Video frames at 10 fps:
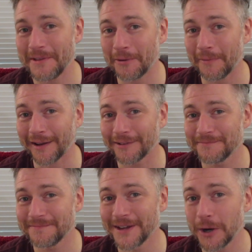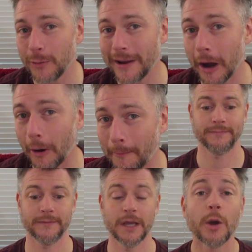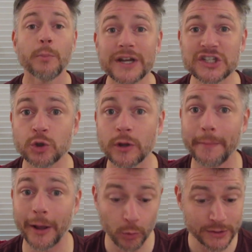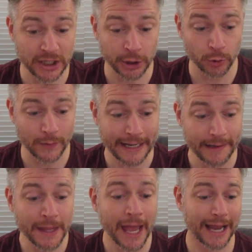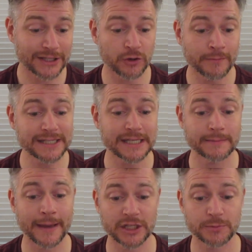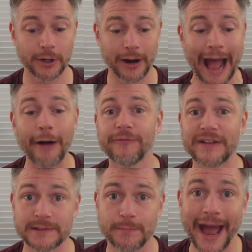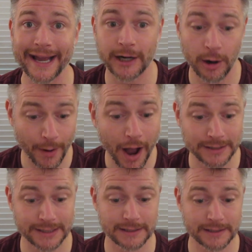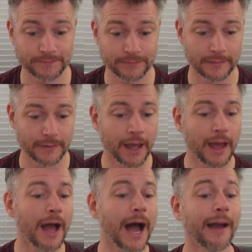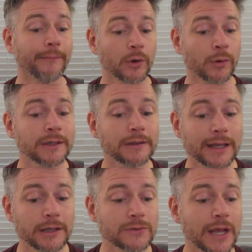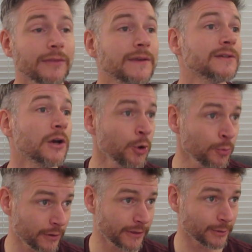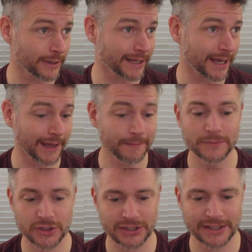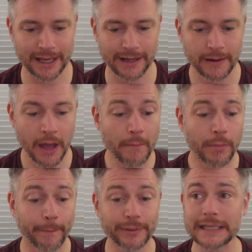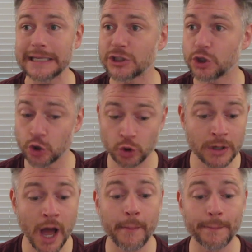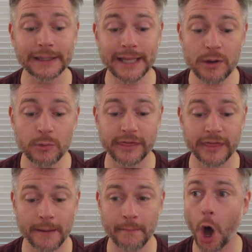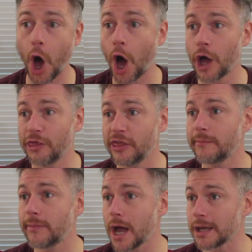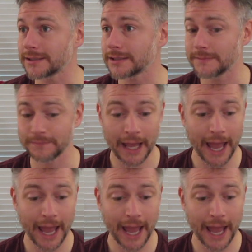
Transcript: All right, here we go. Pretty soon the bell was going to ring, and so Mrs. made us put our outfits back in our boxes. I'm going to let you take these home with you today, she said, but please do not play with them on the bus.